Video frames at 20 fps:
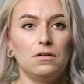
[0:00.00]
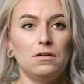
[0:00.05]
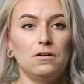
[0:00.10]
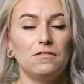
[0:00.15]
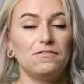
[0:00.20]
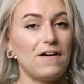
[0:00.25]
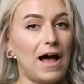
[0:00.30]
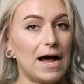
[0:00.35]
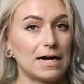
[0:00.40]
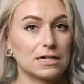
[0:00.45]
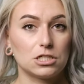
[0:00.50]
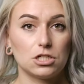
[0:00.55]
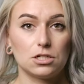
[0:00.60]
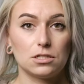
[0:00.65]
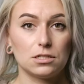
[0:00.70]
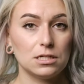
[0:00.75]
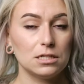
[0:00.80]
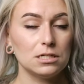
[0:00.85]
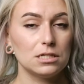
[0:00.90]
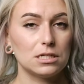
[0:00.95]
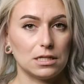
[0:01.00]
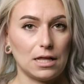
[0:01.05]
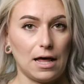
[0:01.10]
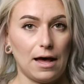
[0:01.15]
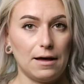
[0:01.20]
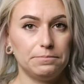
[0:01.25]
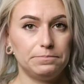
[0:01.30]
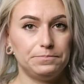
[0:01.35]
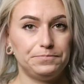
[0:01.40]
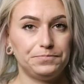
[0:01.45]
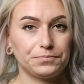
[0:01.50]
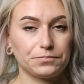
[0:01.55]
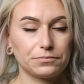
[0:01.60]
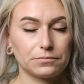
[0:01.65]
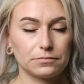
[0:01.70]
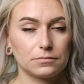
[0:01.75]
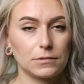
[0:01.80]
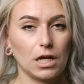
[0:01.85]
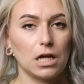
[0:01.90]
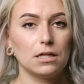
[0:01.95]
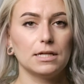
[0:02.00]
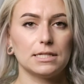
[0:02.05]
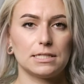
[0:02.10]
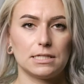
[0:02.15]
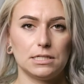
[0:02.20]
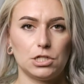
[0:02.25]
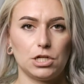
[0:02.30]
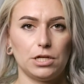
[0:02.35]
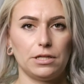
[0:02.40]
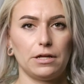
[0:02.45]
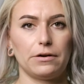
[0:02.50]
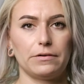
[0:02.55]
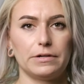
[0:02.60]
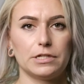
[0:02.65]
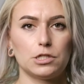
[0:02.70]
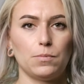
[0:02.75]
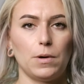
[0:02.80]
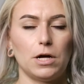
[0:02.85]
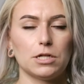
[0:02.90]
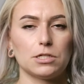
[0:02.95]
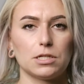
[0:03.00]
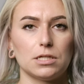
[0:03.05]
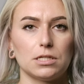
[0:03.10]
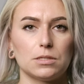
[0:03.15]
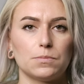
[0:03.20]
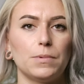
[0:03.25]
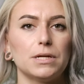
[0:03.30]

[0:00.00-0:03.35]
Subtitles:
factors into that? Listen to their responses.